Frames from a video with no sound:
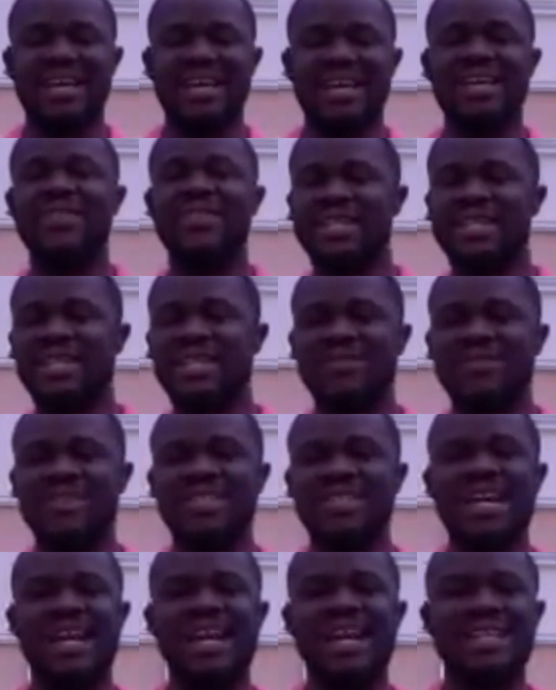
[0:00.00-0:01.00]
event. He
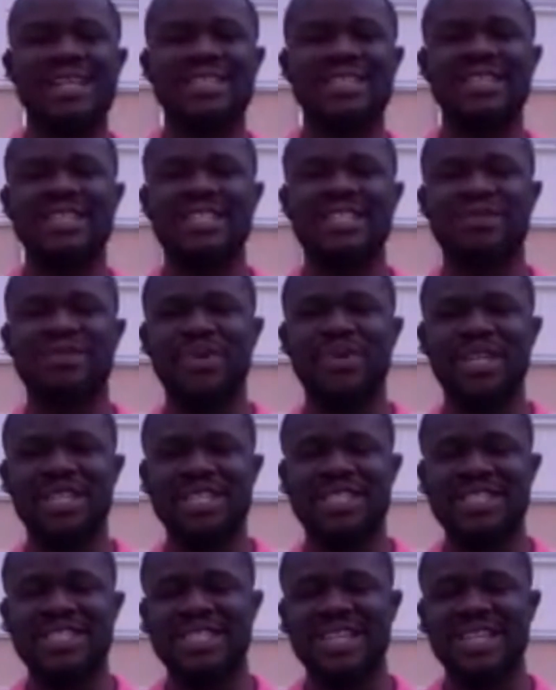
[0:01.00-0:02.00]
gave this electric
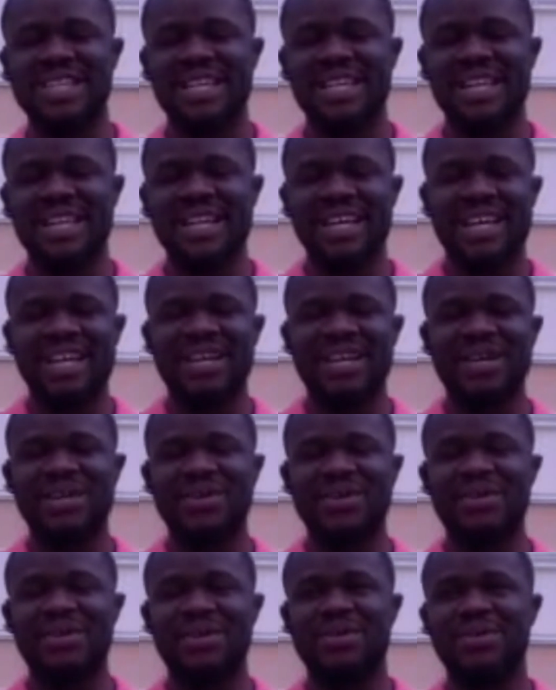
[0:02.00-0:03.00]
speech. You
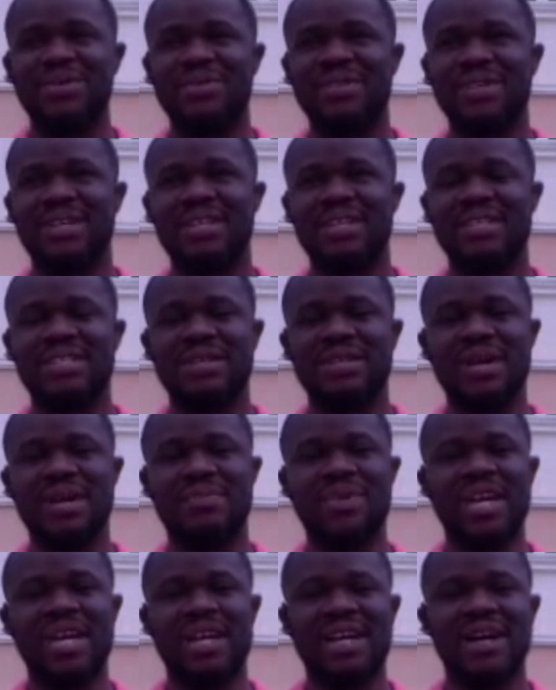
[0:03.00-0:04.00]
know, this
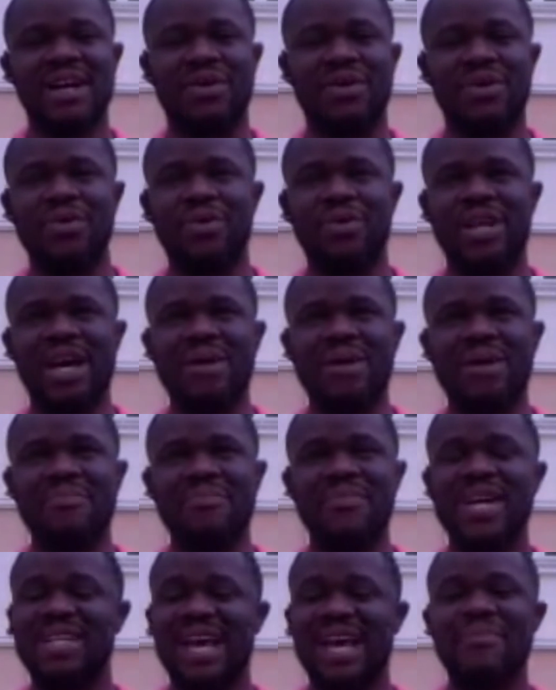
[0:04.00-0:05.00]
uh, Benga Gold. I
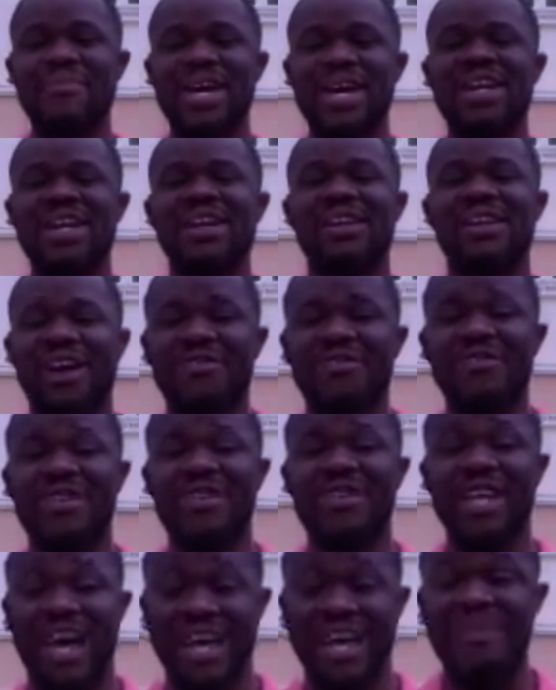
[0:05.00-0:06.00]
met. I met a lot of
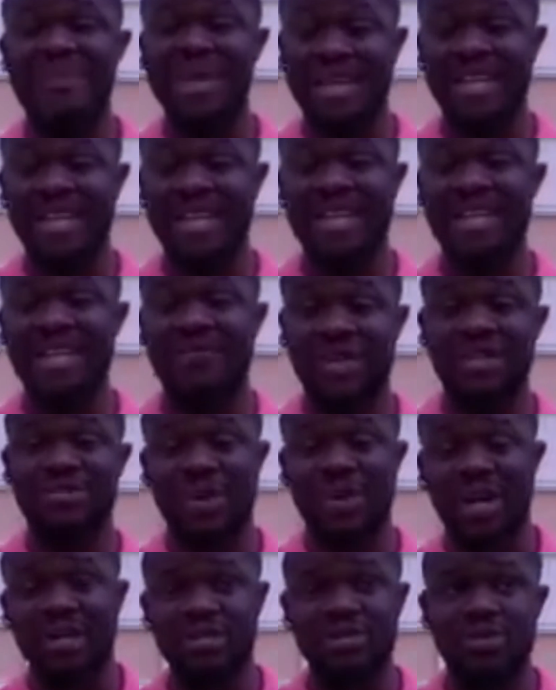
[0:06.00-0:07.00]
dynamic
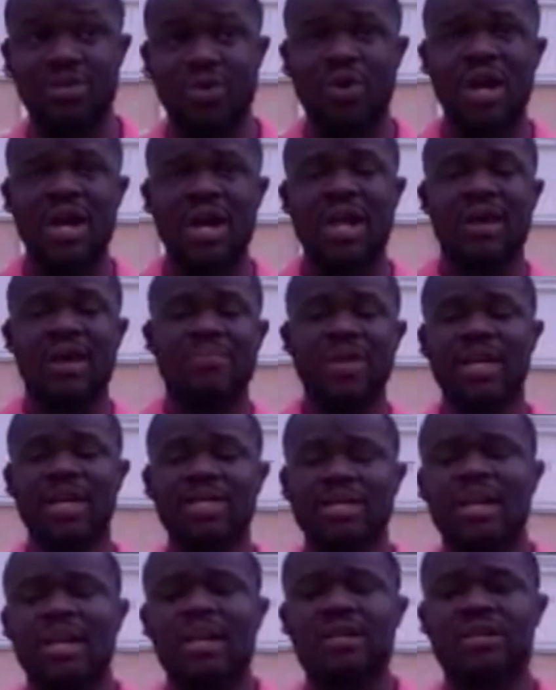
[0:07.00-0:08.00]
individuals who,
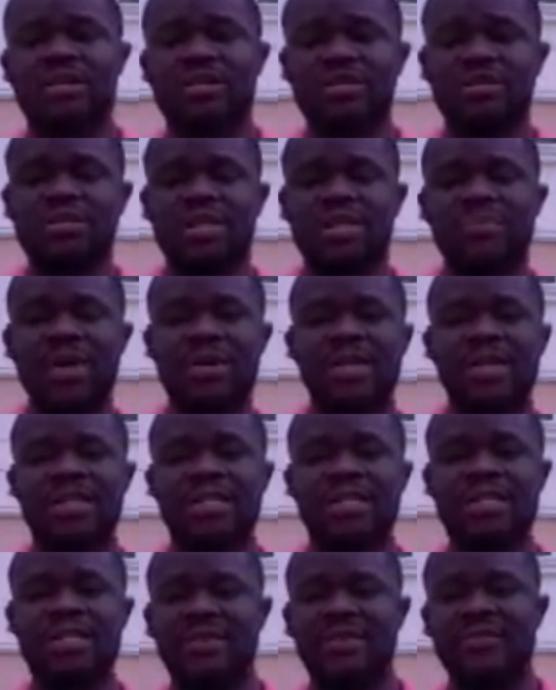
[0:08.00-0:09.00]
because the truth about
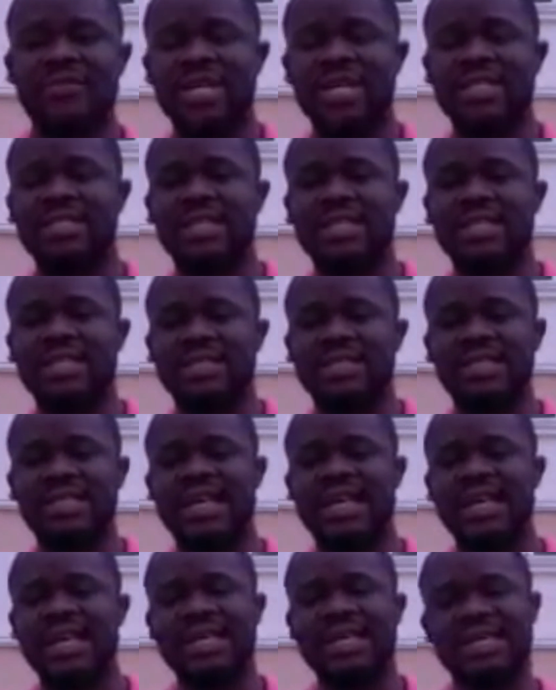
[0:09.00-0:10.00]
this event is
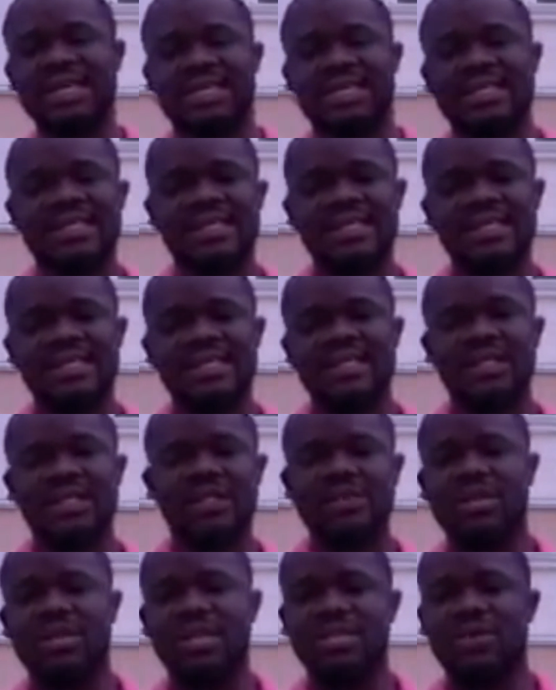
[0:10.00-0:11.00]
the elites didn't
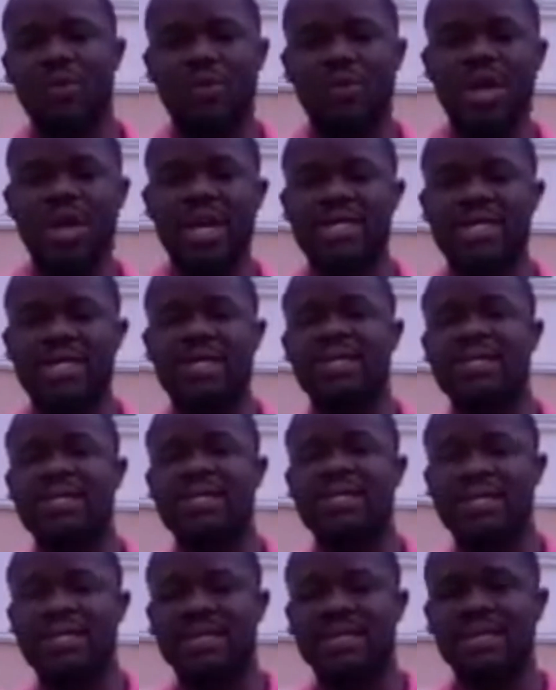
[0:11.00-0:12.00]
do this. We did
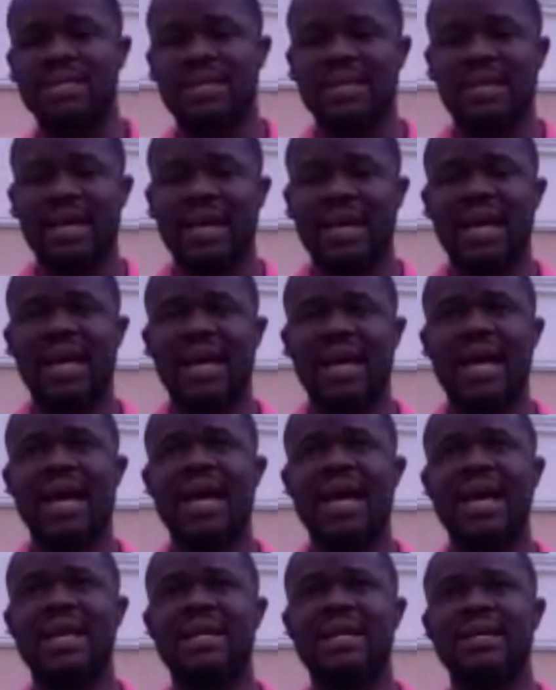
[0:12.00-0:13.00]
this. Yeah.
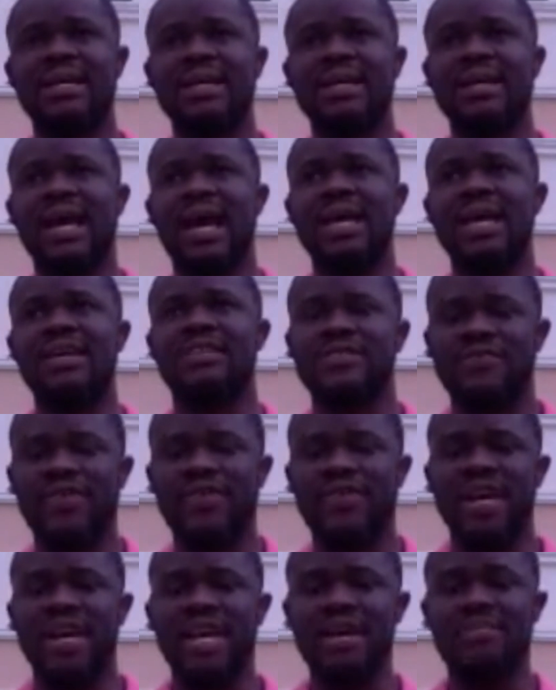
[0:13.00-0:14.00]
And it's
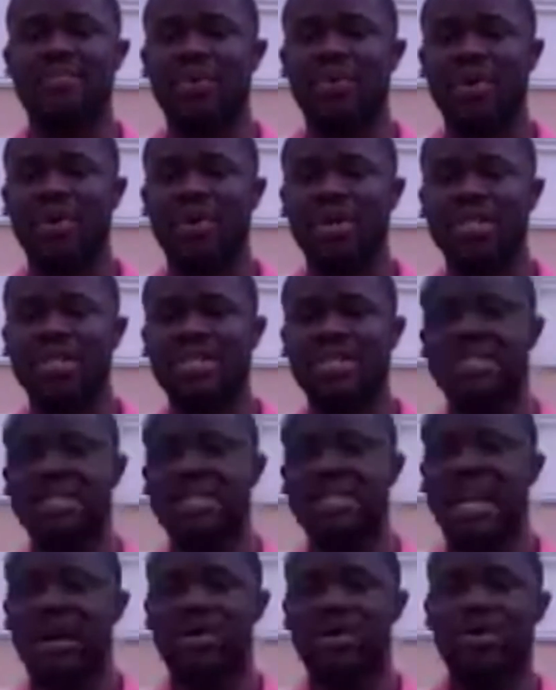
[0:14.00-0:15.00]
very important, and
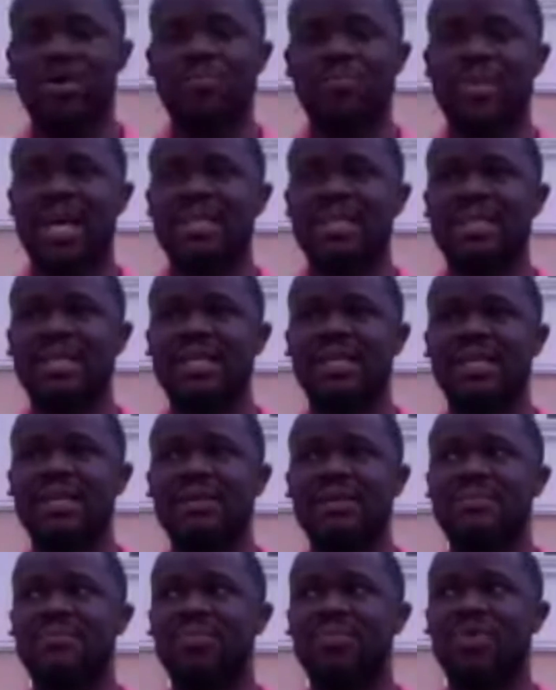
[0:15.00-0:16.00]
I hope that
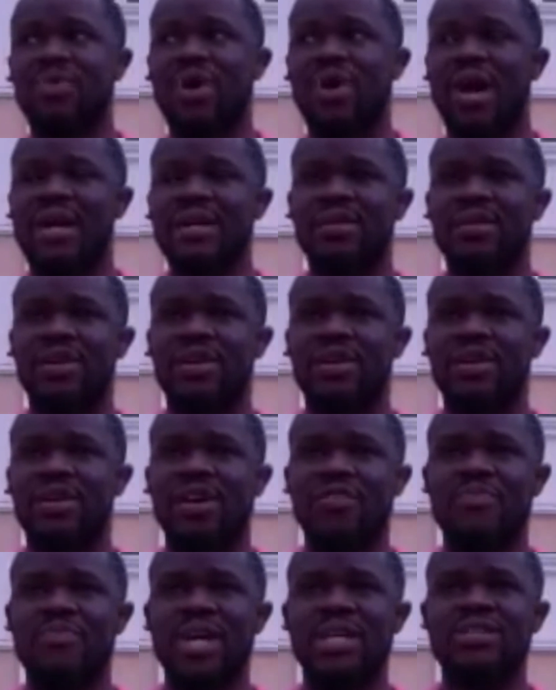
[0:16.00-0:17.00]
the Buhari
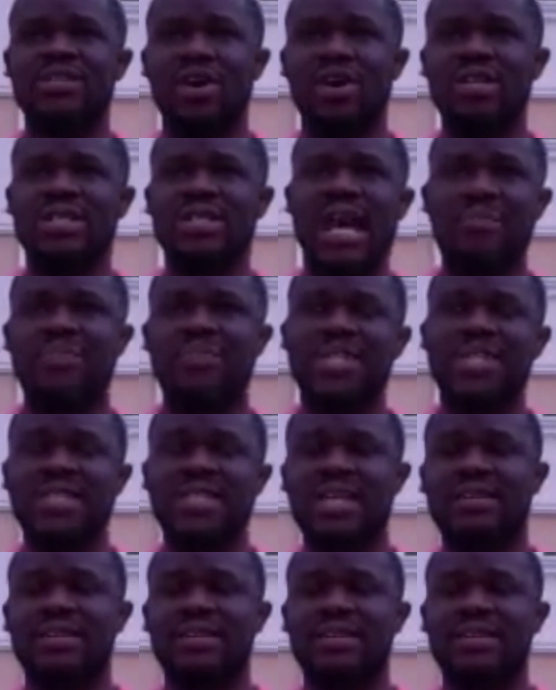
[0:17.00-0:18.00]
government does
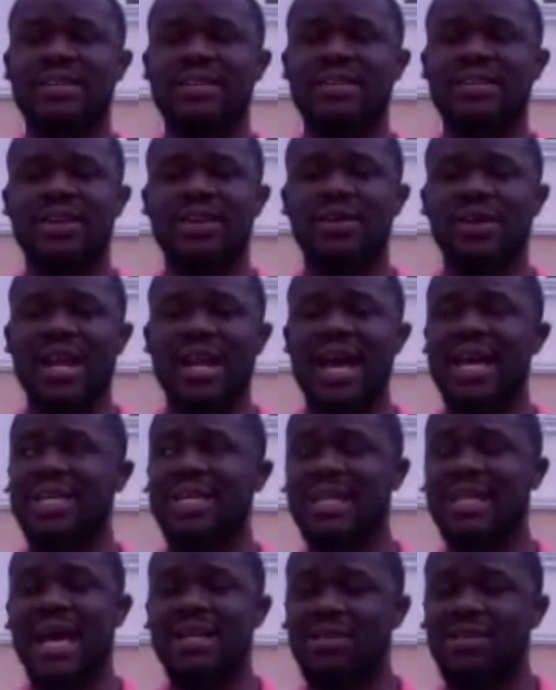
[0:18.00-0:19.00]
appreciate and
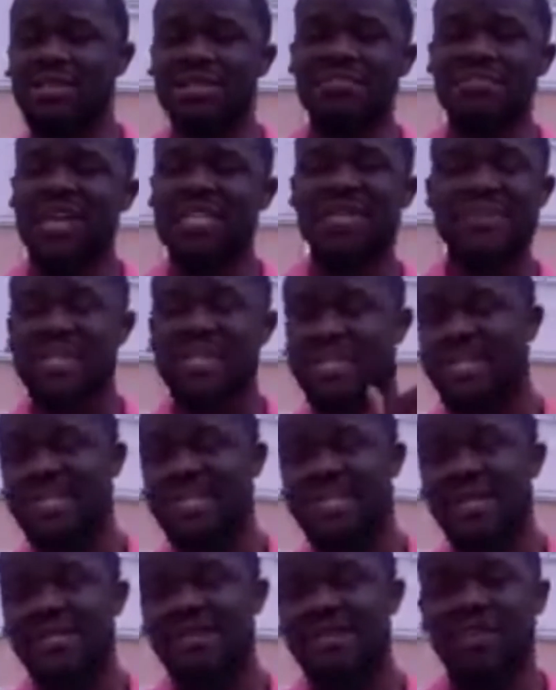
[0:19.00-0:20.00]
recognize and doesn't make the
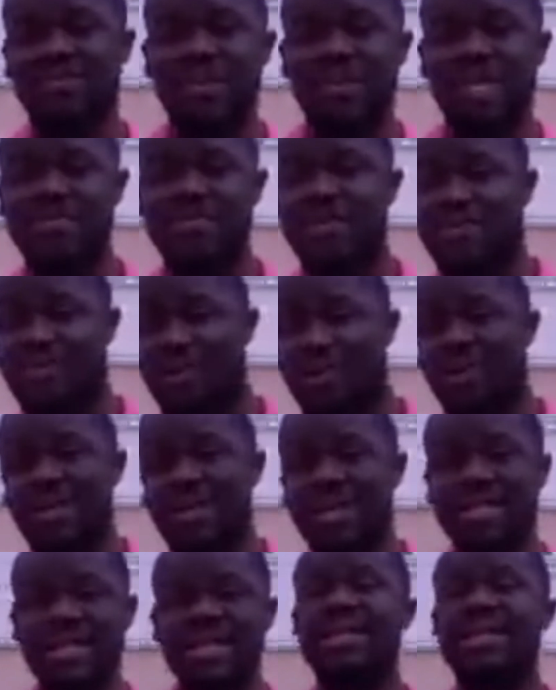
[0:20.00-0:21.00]
mistakes that the government
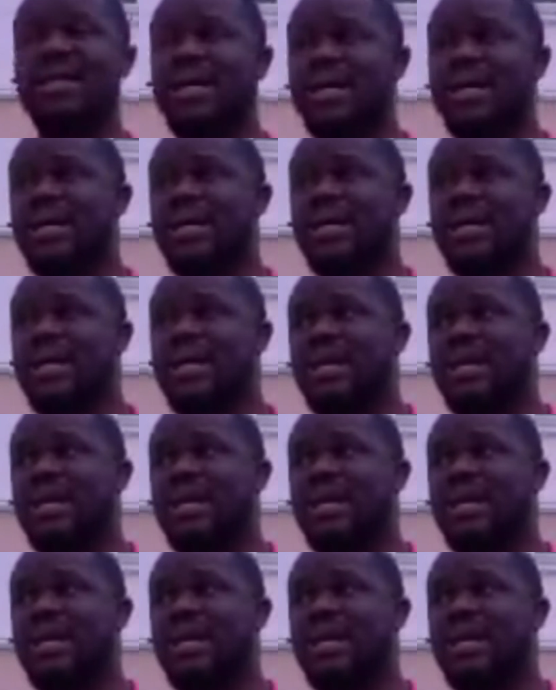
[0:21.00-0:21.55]
before it did.